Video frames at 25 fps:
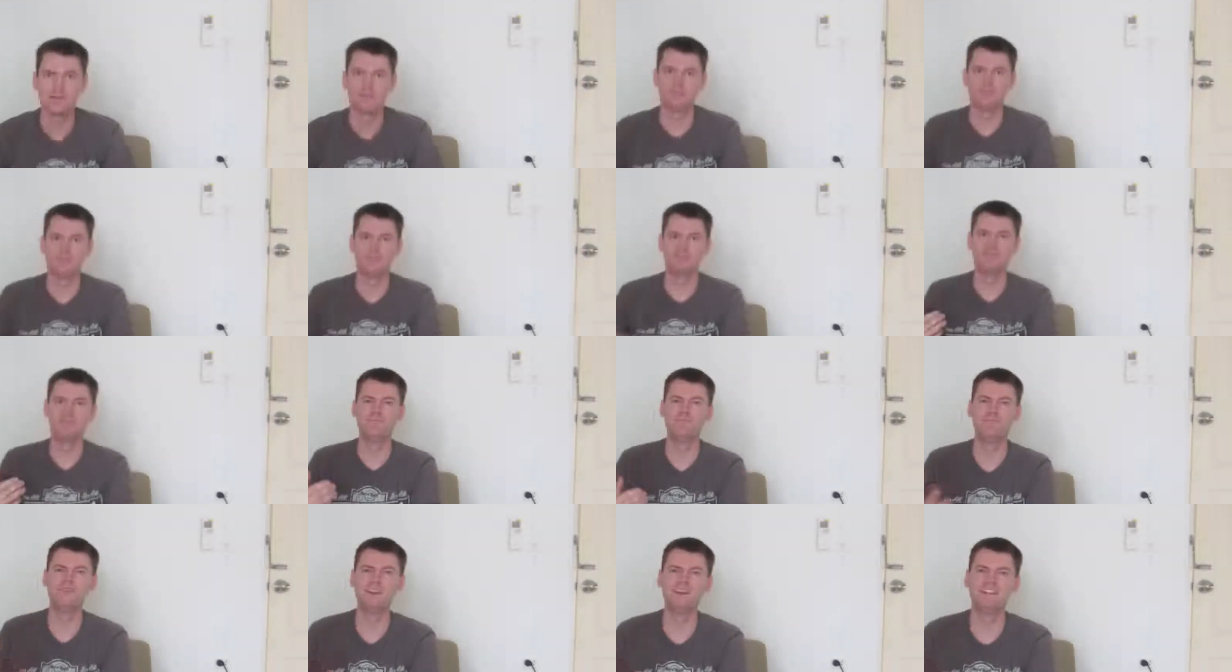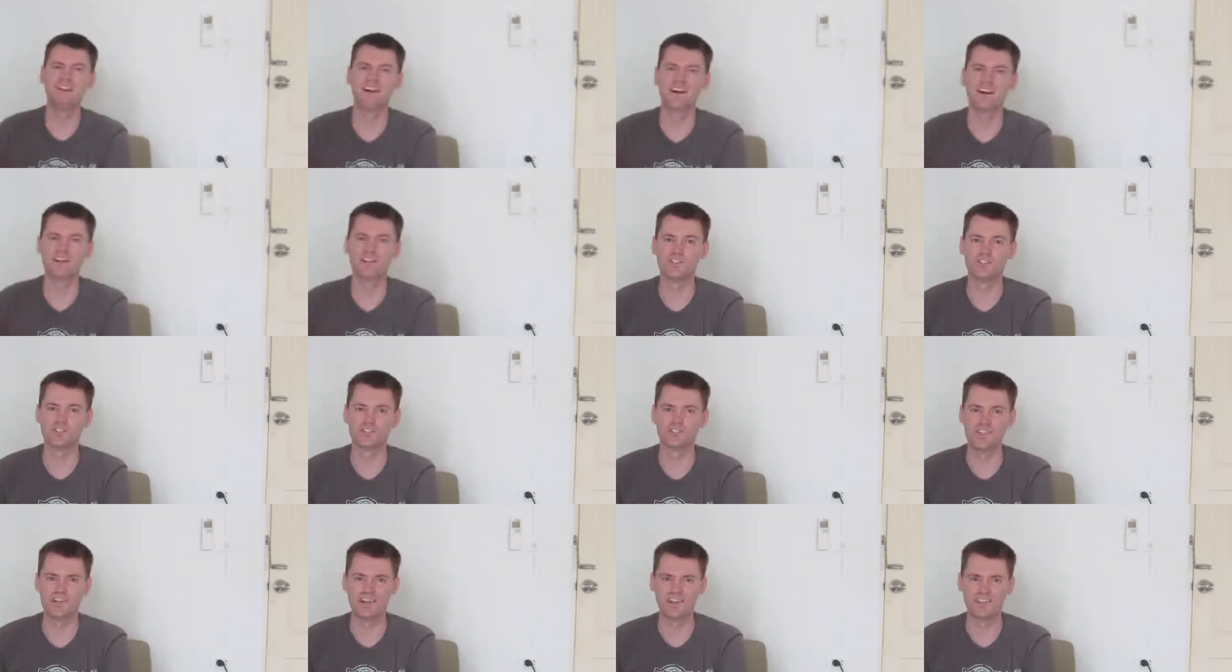I'll be being
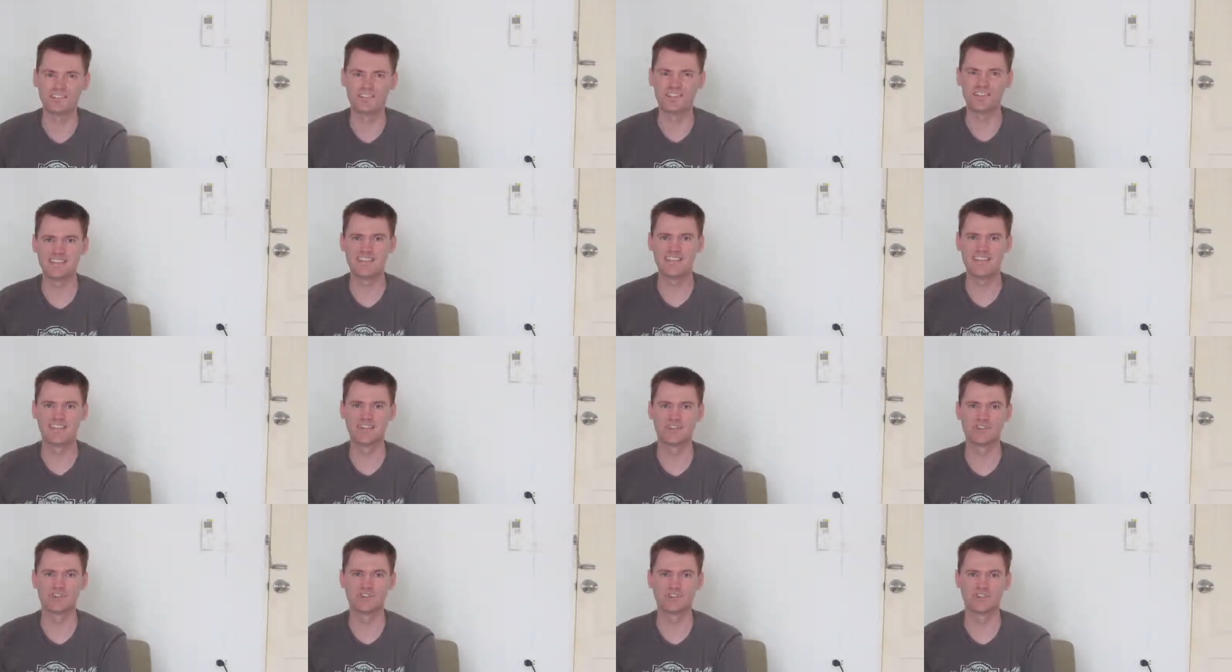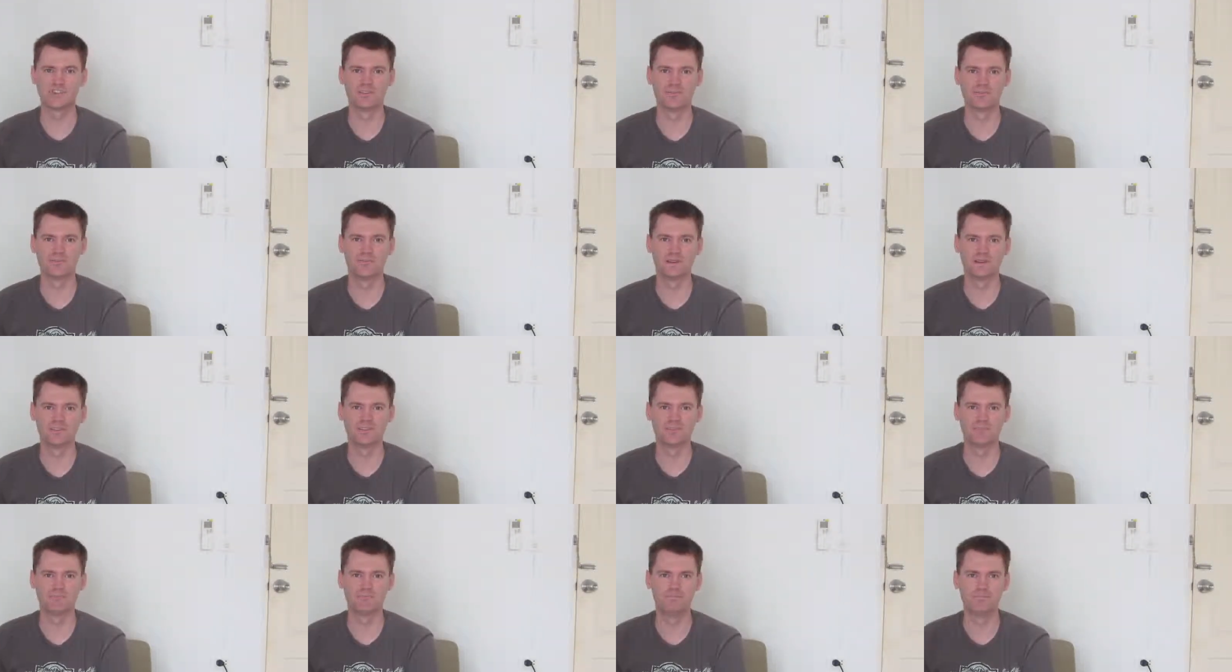honest, I think also the
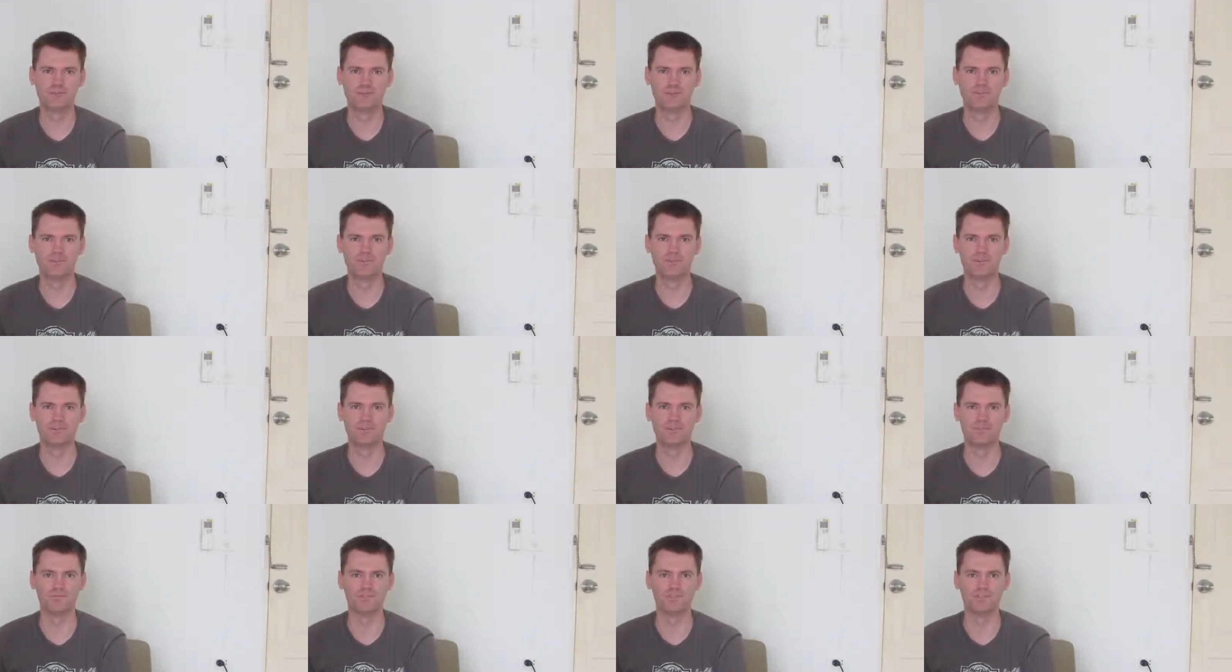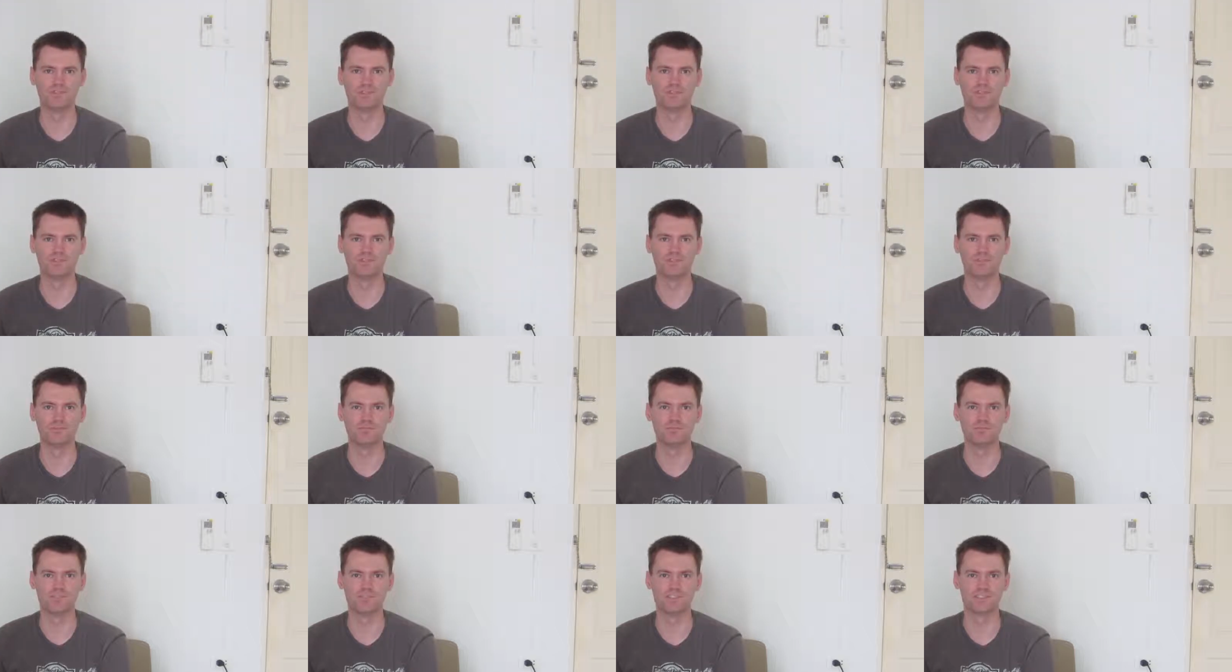big people on
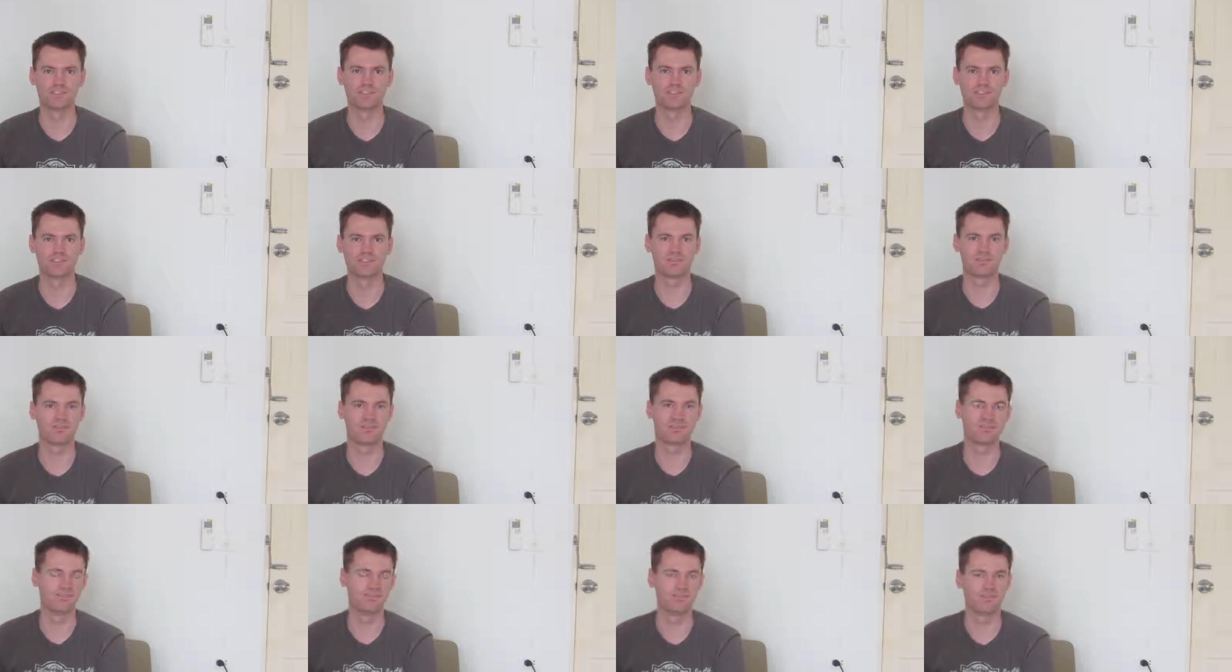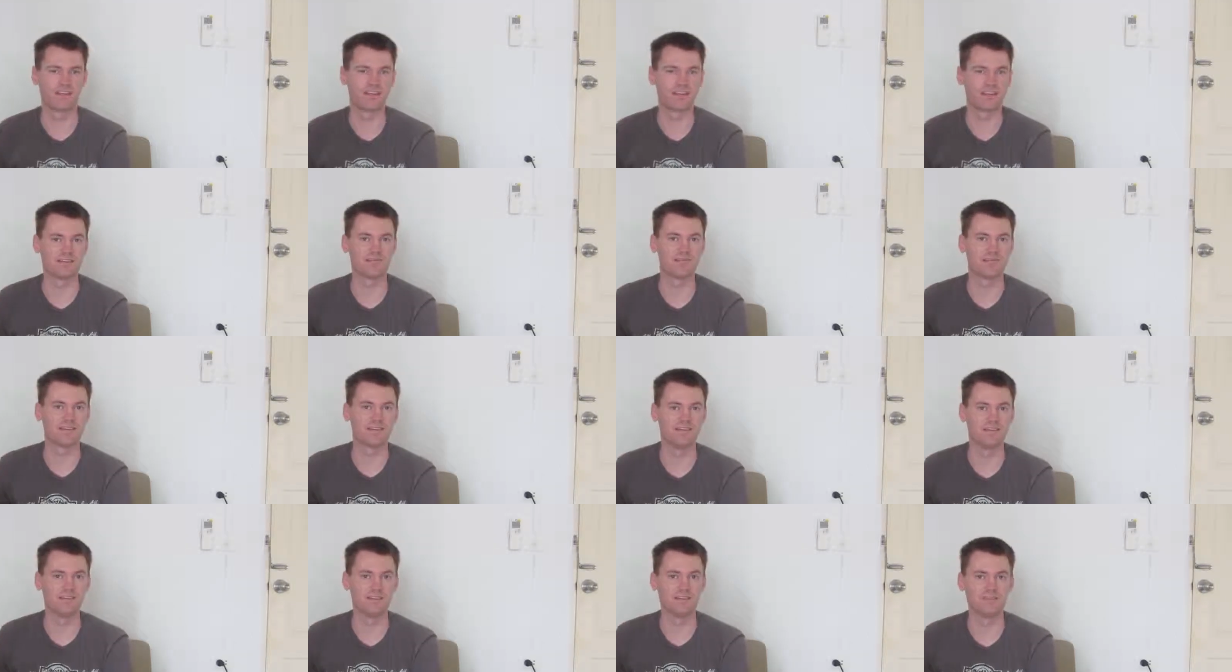YouTube that has like
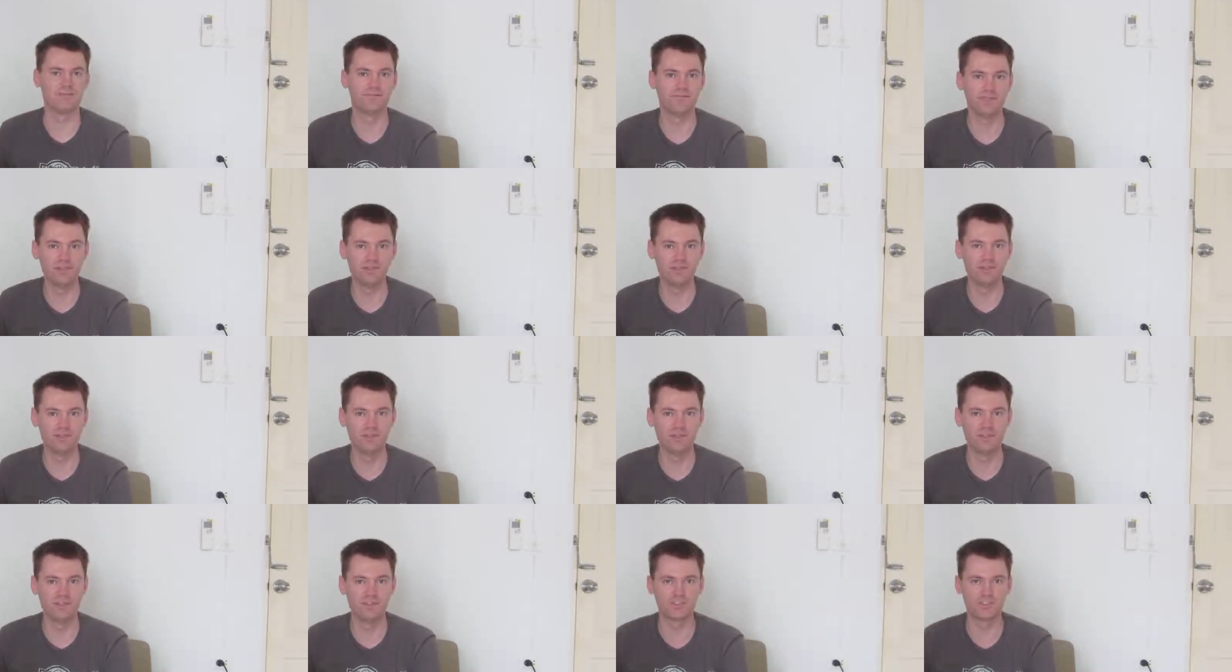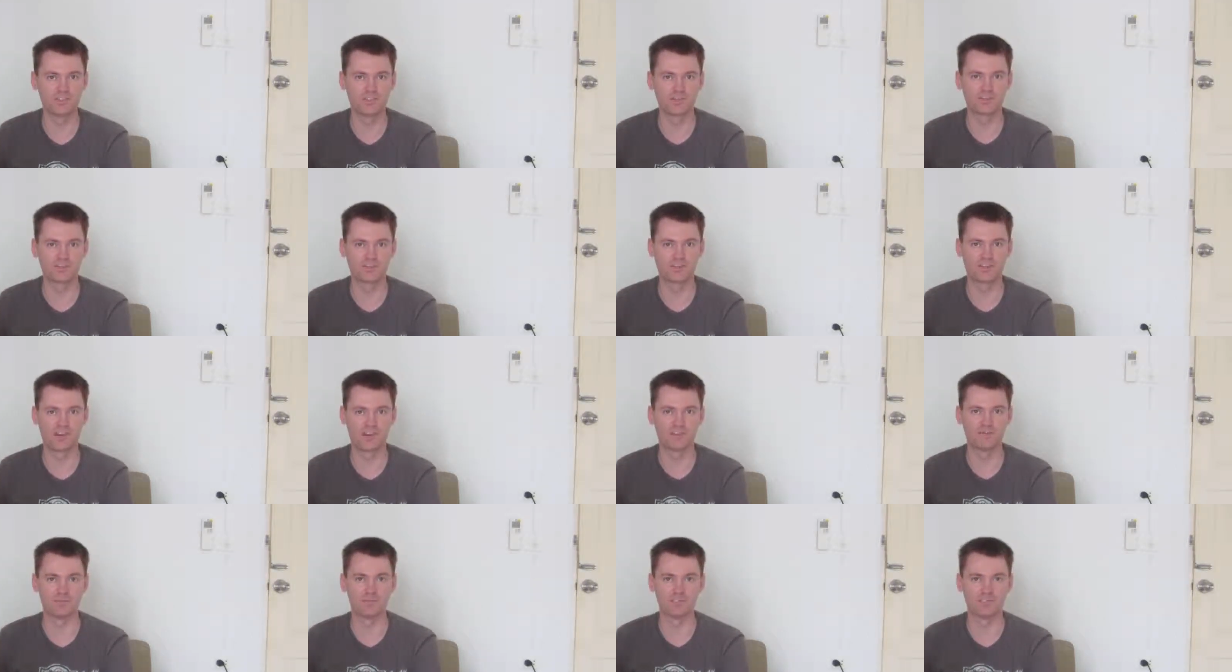maybe a few million
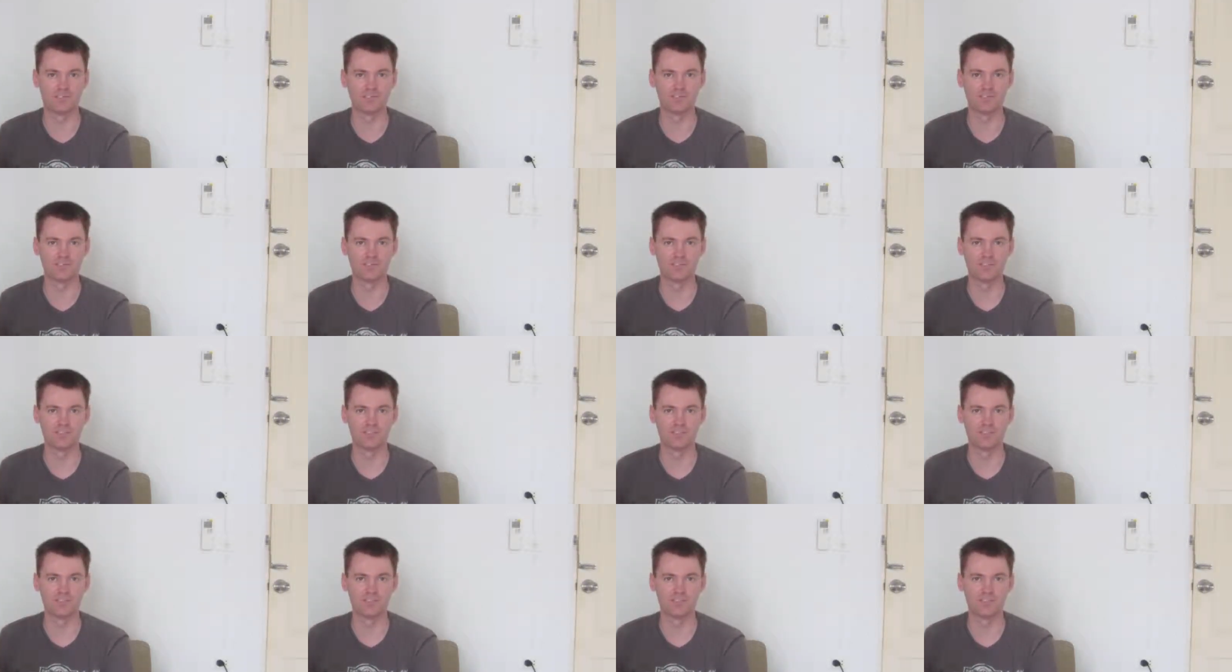subscribers